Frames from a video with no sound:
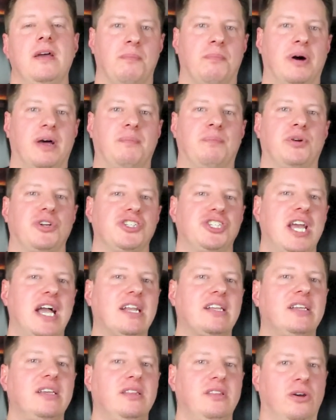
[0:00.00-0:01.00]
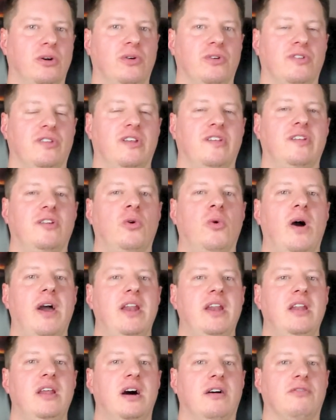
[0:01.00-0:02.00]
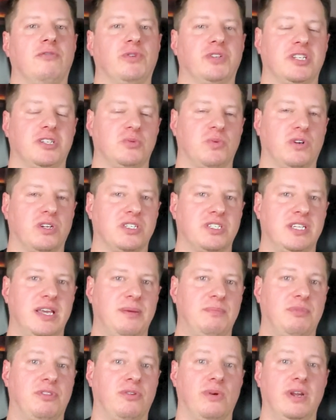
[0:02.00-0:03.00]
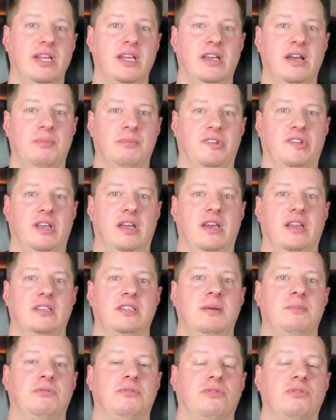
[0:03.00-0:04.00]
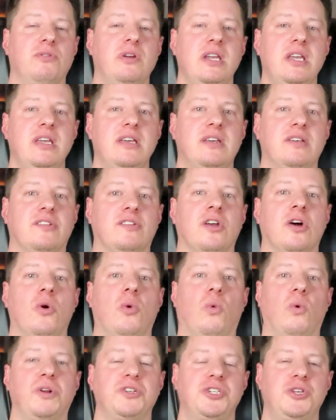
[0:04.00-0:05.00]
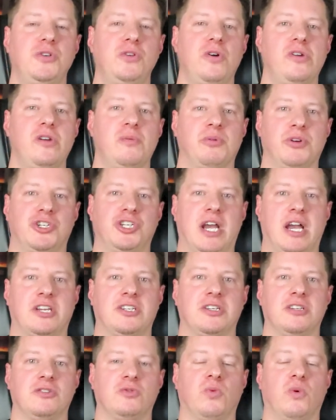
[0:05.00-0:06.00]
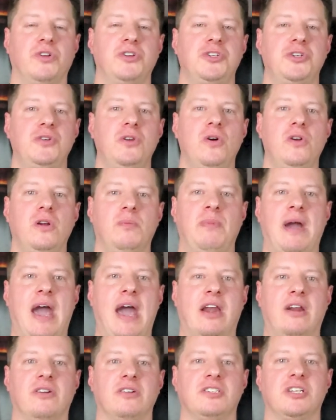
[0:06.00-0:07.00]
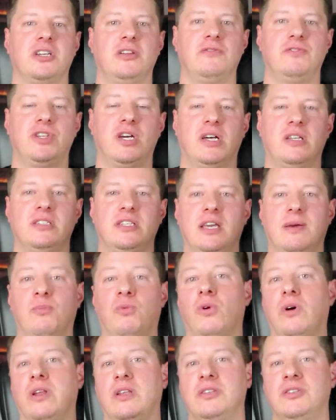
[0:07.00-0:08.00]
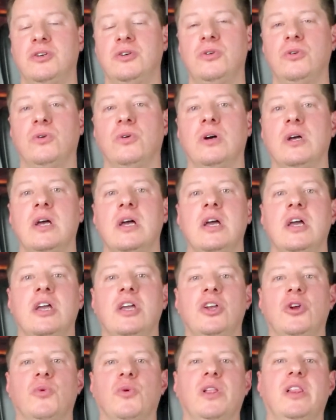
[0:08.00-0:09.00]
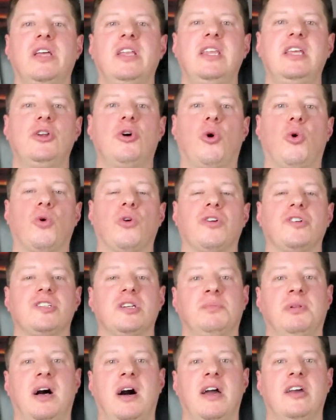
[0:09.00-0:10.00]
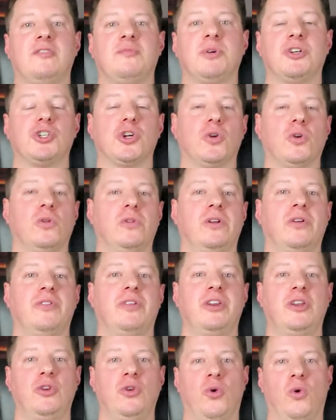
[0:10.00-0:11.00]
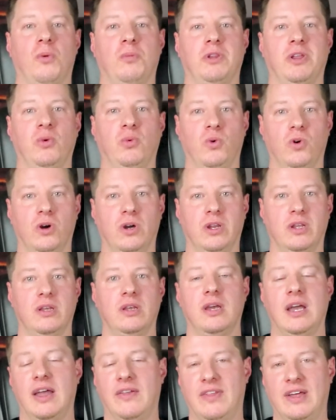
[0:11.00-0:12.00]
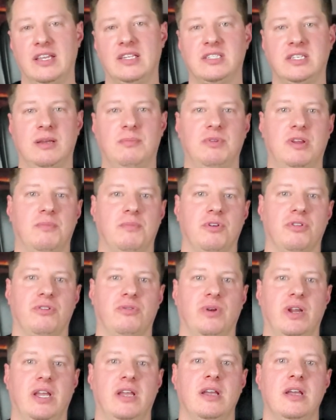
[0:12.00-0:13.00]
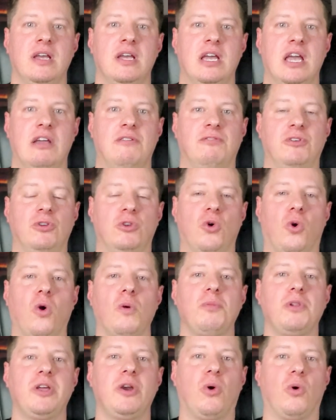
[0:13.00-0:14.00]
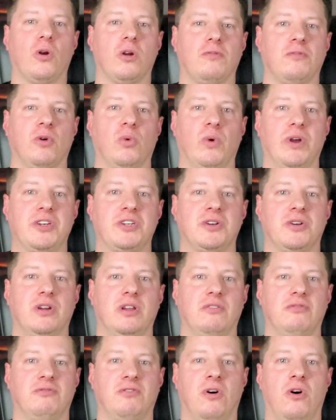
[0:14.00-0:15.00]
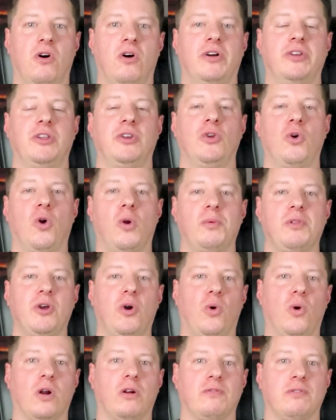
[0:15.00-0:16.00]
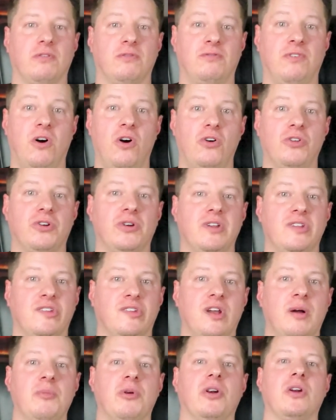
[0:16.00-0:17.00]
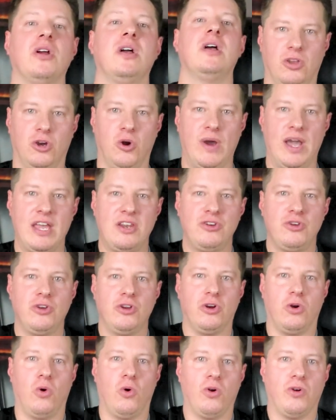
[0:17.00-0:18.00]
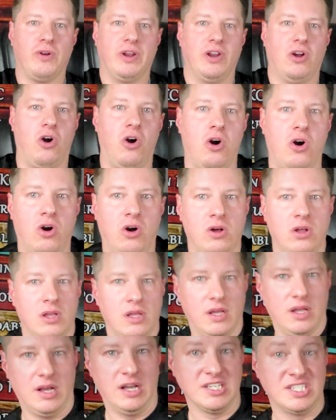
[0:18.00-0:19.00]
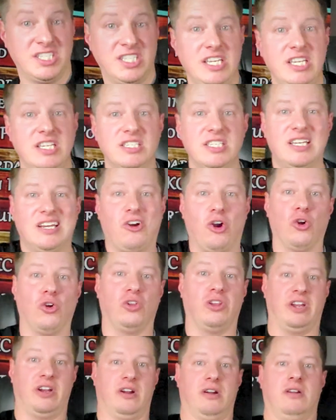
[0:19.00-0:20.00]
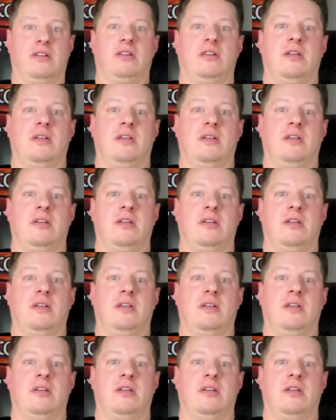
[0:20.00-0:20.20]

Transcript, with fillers: But projecting those isn't quite enough, which is where tip three comes in. And tip three is once you know your projections, once you know your patterns, and you've done tip one and two, you really need to order supply as much earlier than you normally would. And that is tip number three. If you normally order for winter and fall, and you normally order for fall during summer, go ahead and do your ordering all a season earlier.